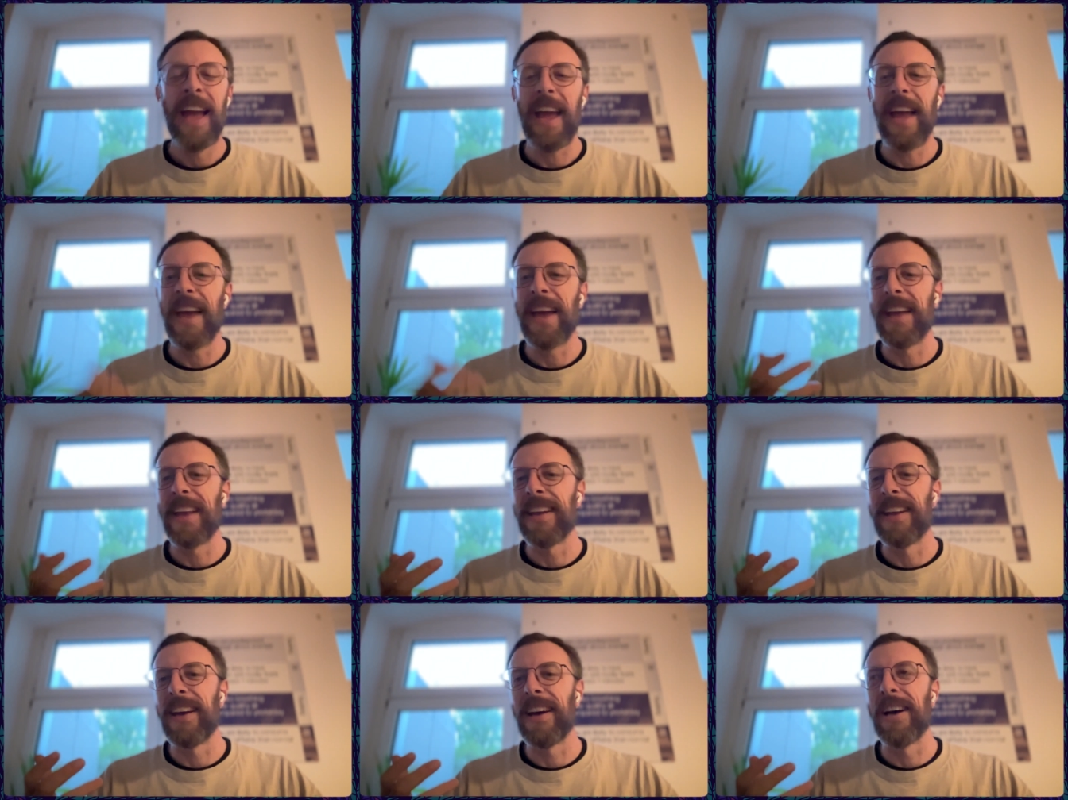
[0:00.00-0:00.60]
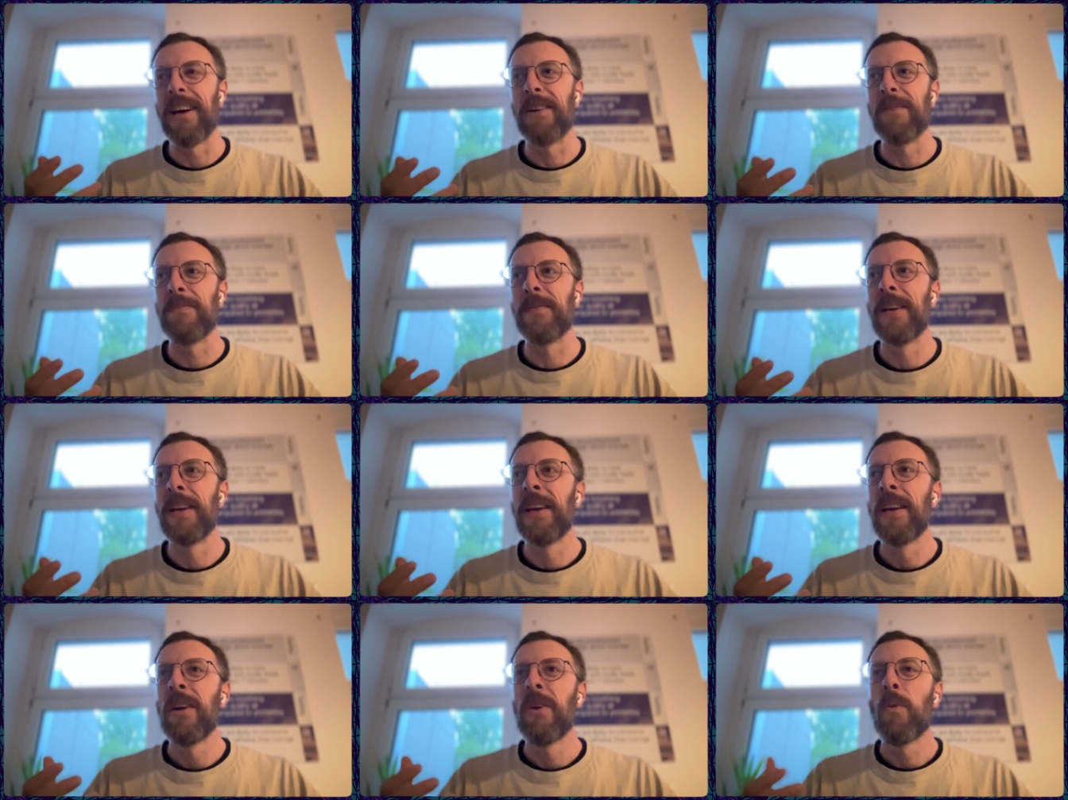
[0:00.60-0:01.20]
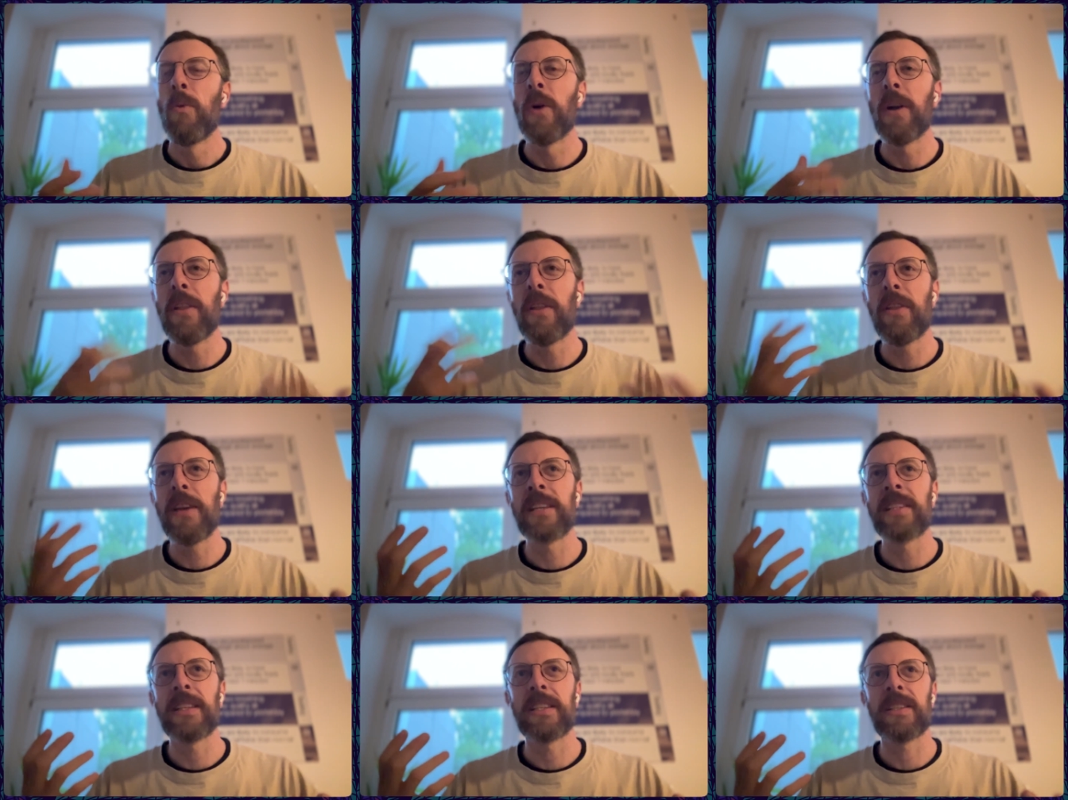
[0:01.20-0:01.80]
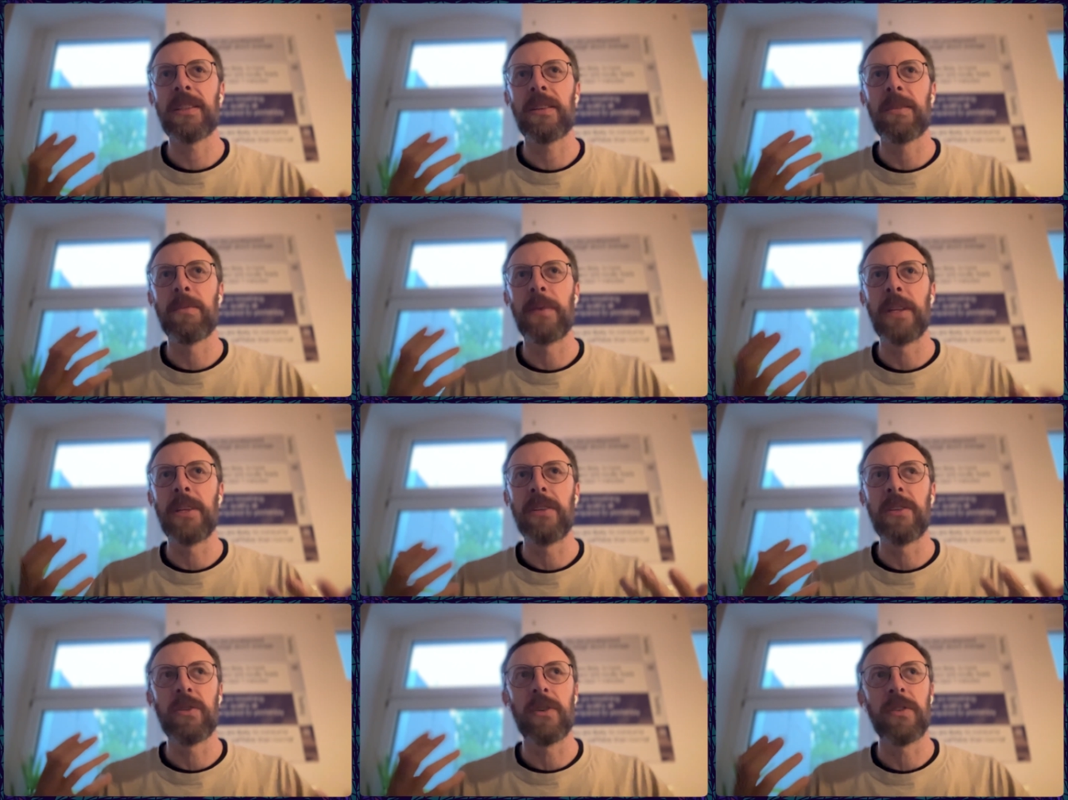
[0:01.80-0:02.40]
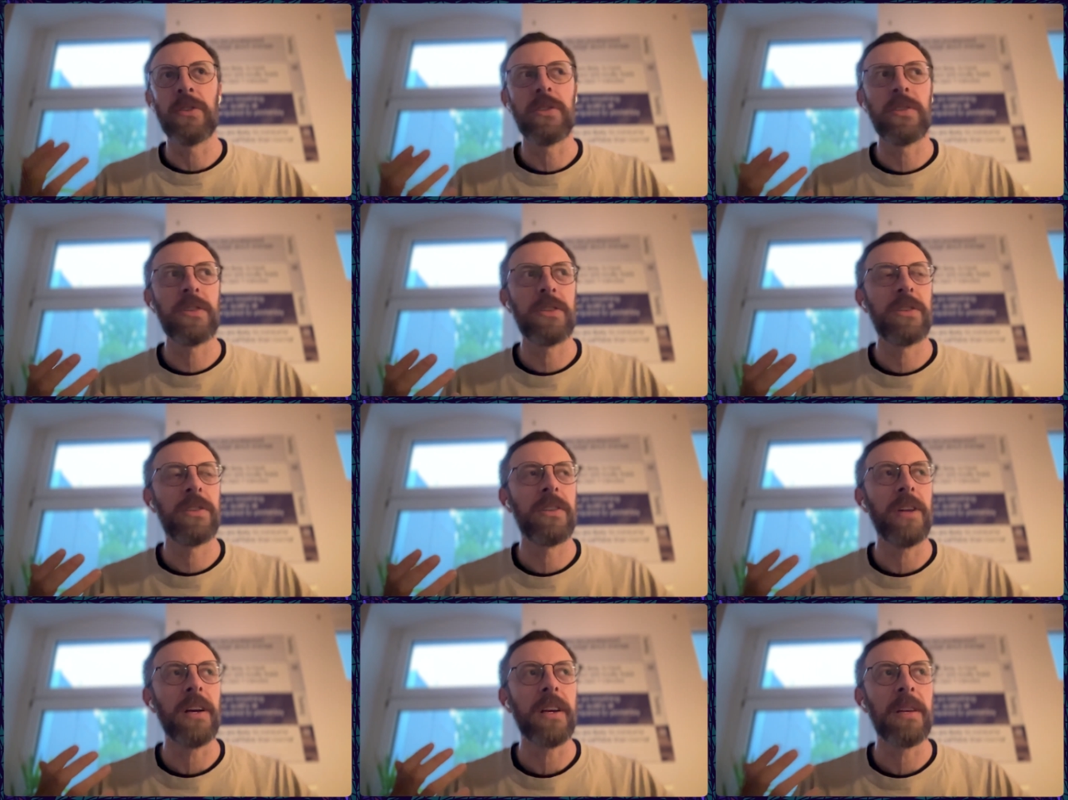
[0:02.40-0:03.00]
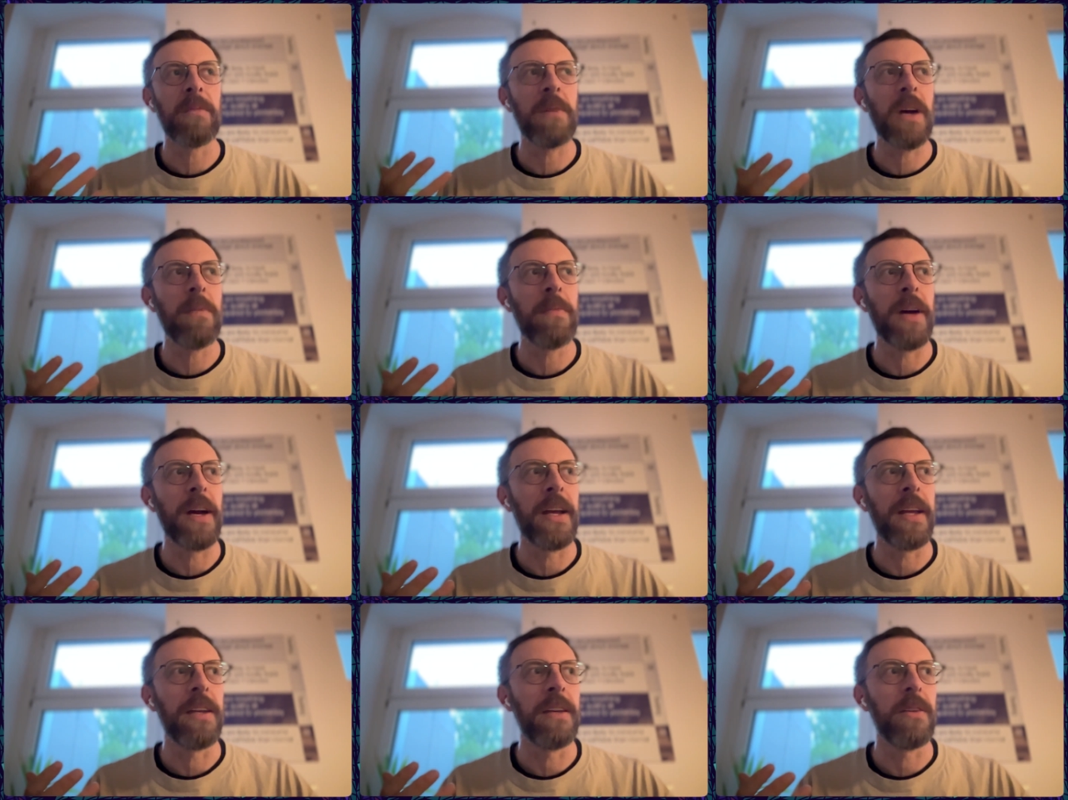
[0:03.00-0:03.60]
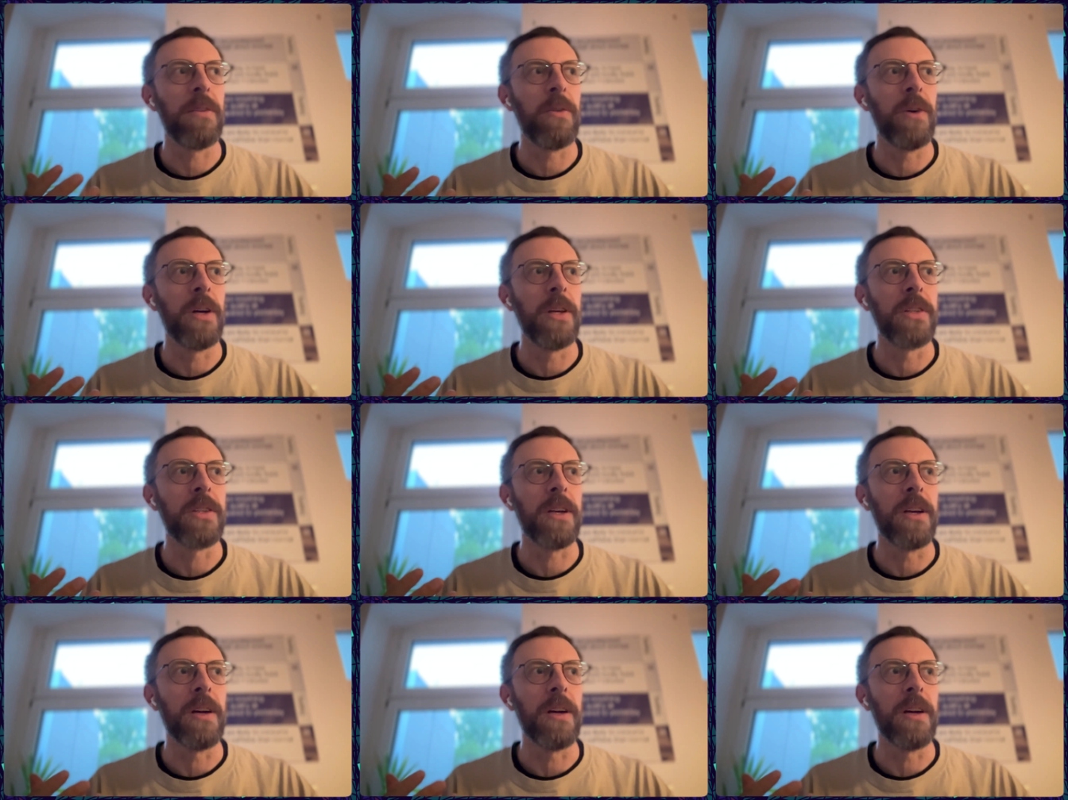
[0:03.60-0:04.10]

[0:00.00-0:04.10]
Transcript: And, one of the things that's been sort of stuck in my mind was,